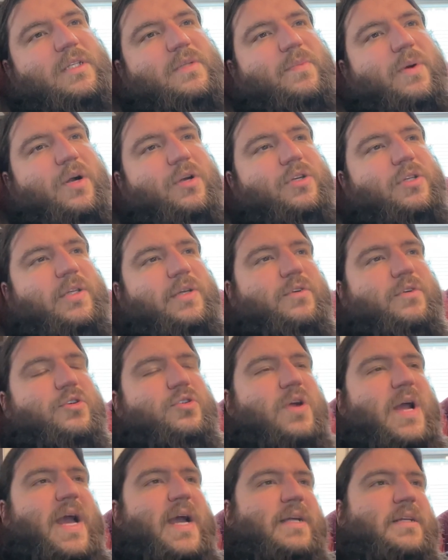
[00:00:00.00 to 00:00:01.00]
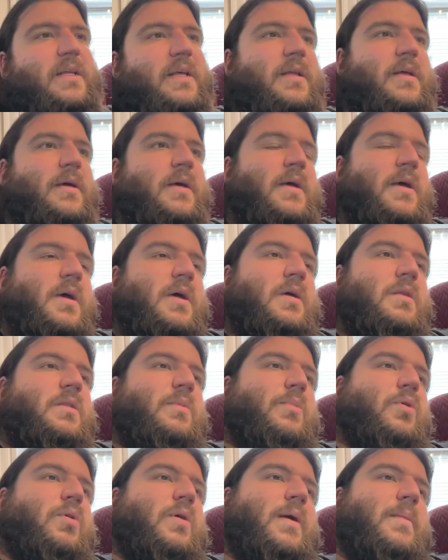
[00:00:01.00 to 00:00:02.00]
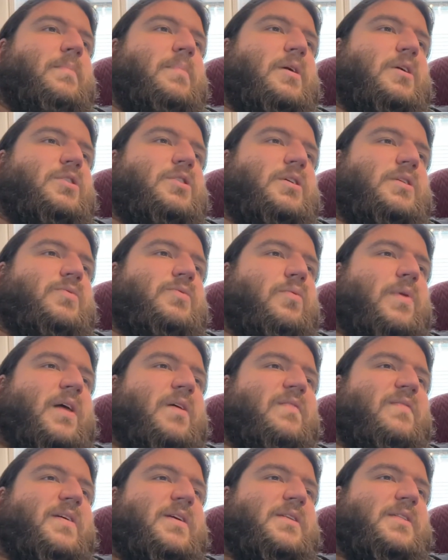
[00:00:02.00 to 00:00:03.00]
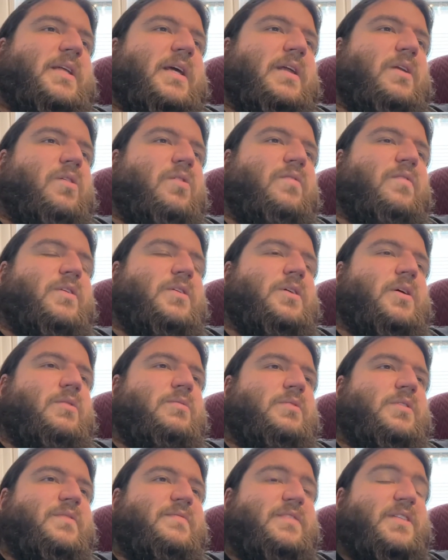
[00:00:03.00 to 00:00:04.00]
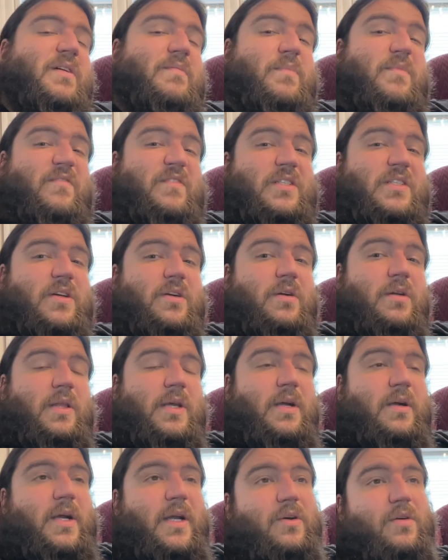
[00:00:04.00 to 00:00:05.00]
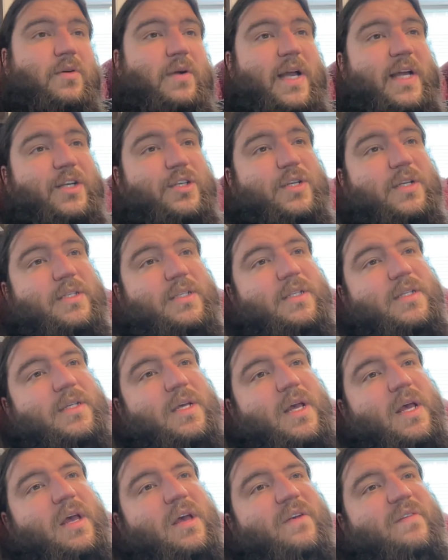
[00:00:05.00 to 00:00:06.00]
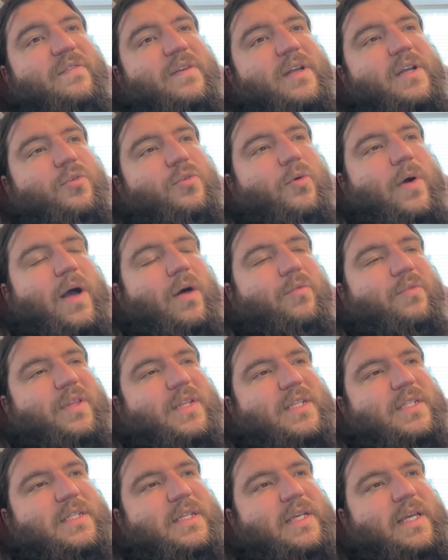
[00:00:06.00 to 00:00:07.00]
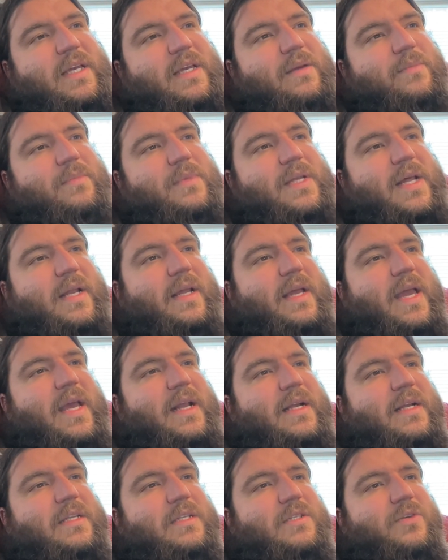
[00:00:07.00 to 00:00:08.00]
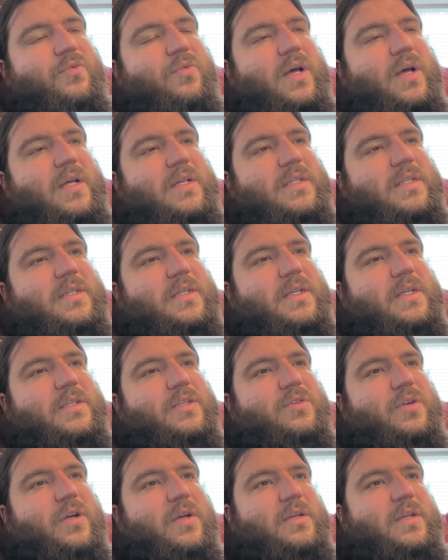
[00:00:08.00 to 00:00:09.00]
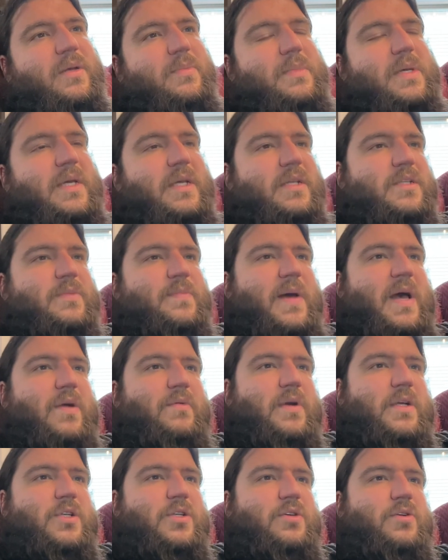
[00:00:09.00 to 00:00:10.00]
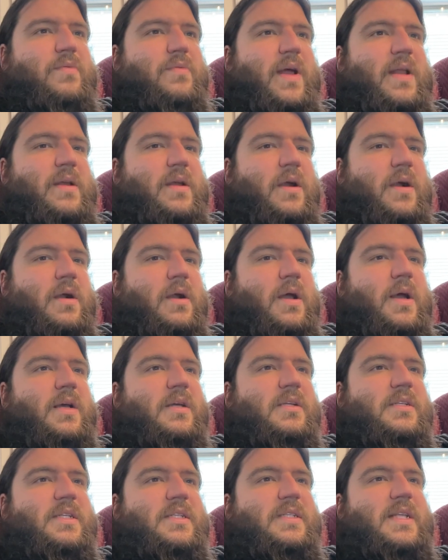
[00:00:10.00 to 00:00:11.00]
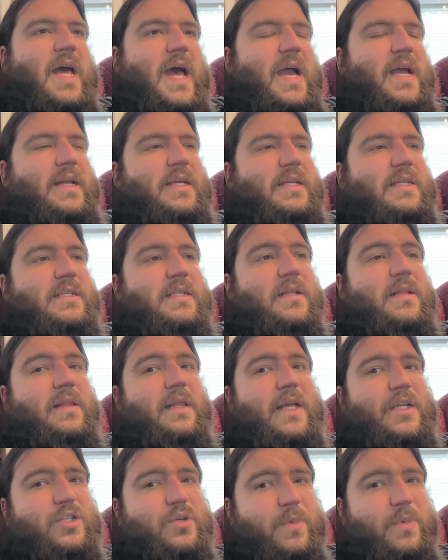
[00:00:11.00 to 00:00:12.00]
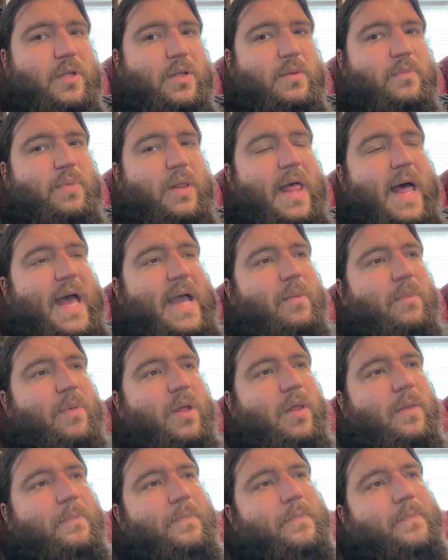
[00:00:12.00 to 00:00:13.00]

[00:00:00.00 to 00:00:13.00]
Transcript: partially retracted the more ambitious welfare state overtones of some of its earlier iterations, fit in well with this scheme, dedicated as it was to constructing means by which to render societies legible and pliable.